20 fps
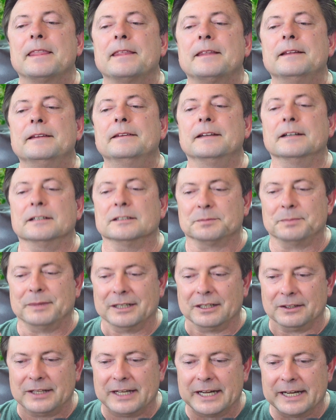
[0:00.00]
There's been
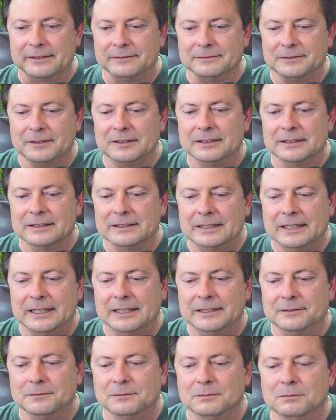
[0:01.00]
a lot of
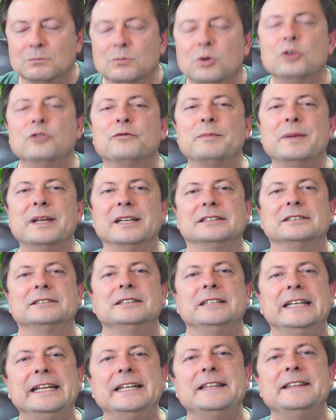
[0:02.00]
movement
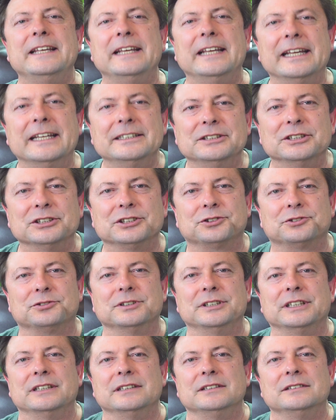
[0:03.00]
in the
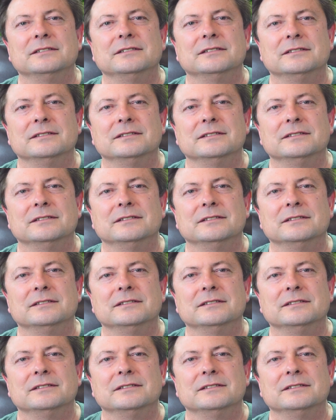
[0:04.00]
industry